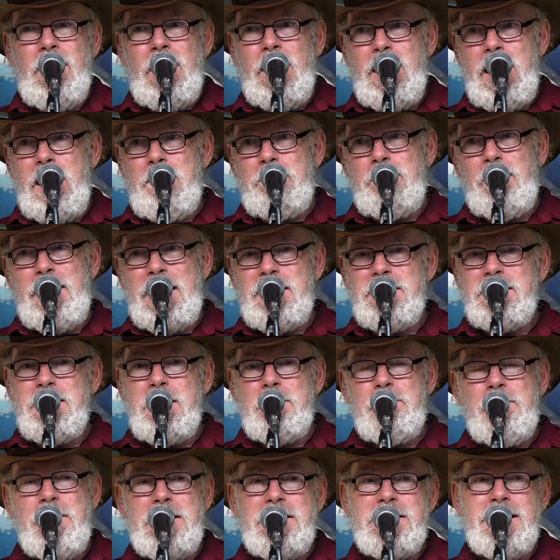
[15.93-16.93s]
I have
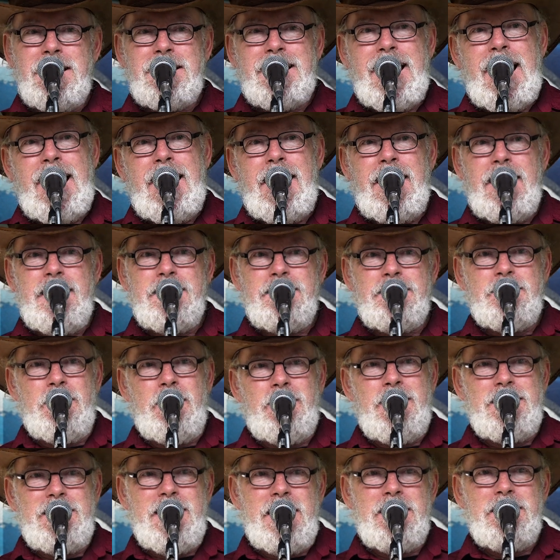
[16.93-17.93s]
plastic picture cards
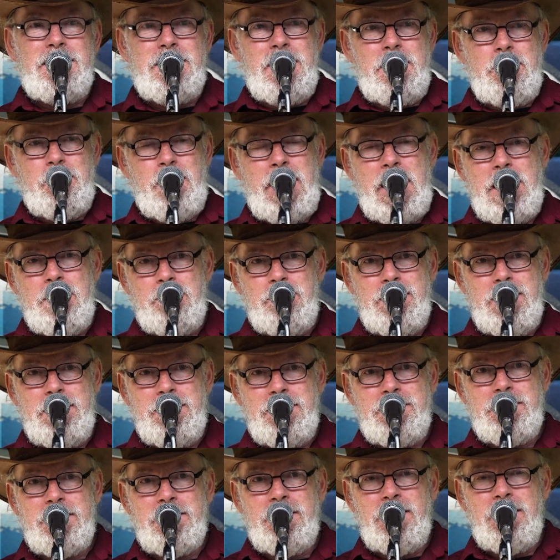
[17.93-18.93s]
and identity
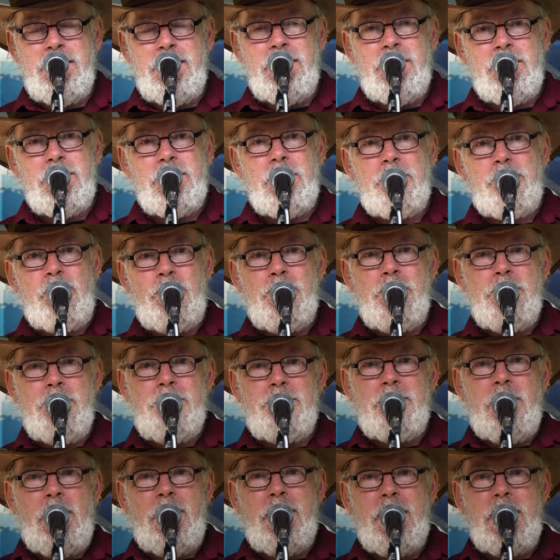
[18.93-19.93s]
papers to
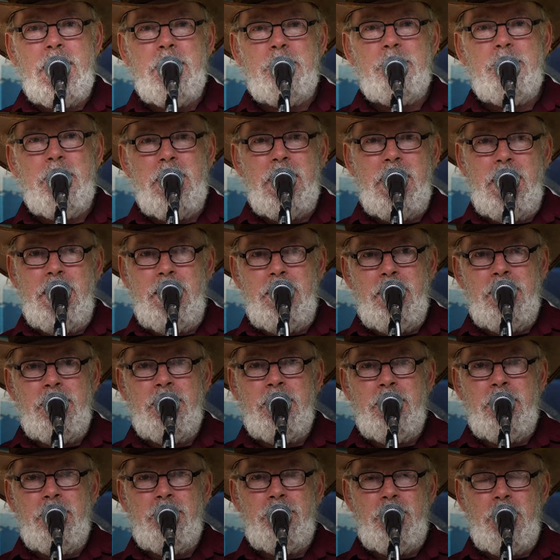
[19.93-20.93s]
prove I am me
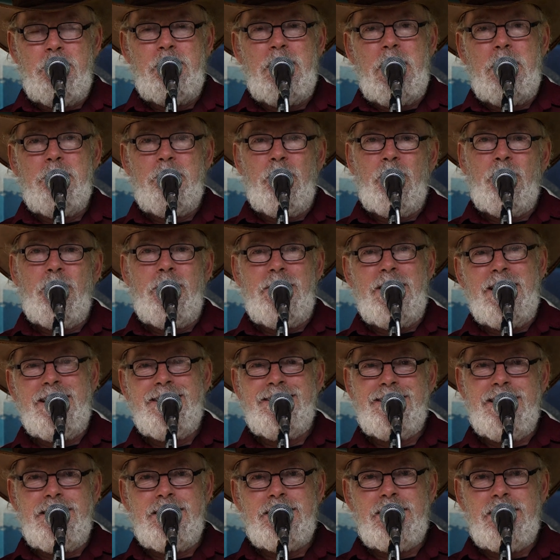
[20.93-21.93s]
from an employed
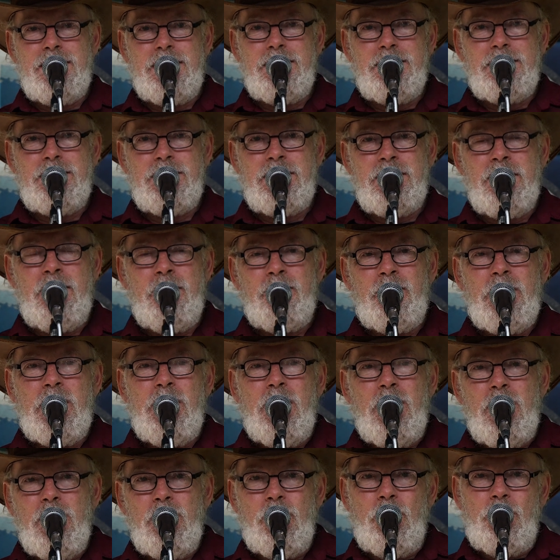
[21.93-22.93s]
existence,
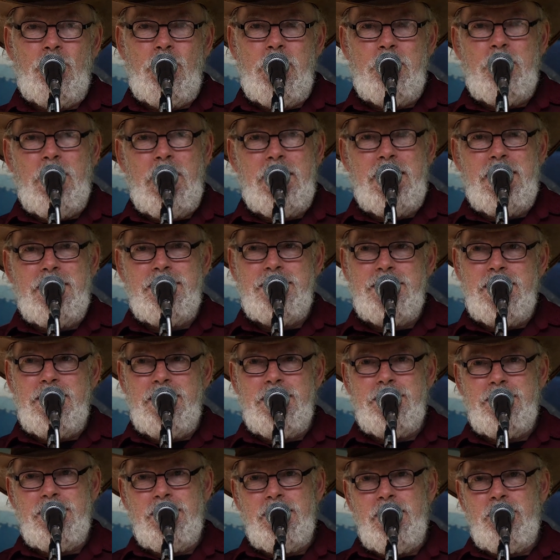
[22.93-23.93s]
law-abiding
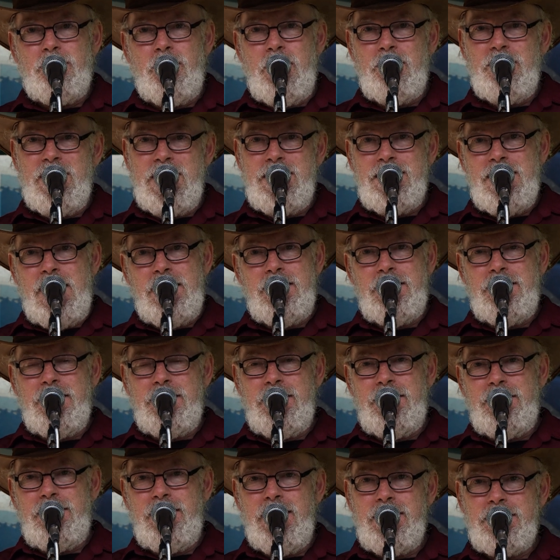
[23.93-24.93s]
citizen with
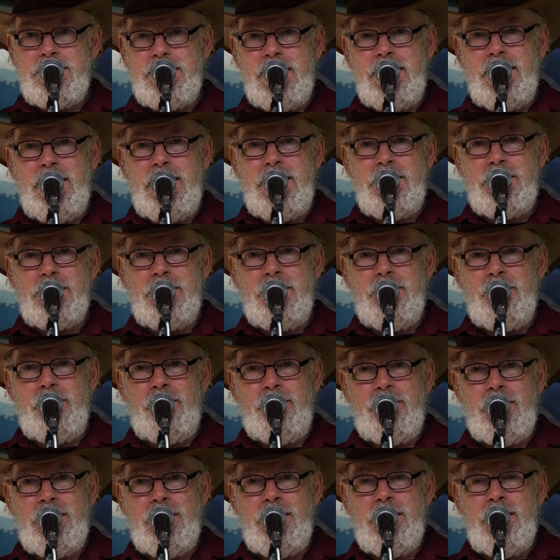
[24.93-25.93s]
intended destination.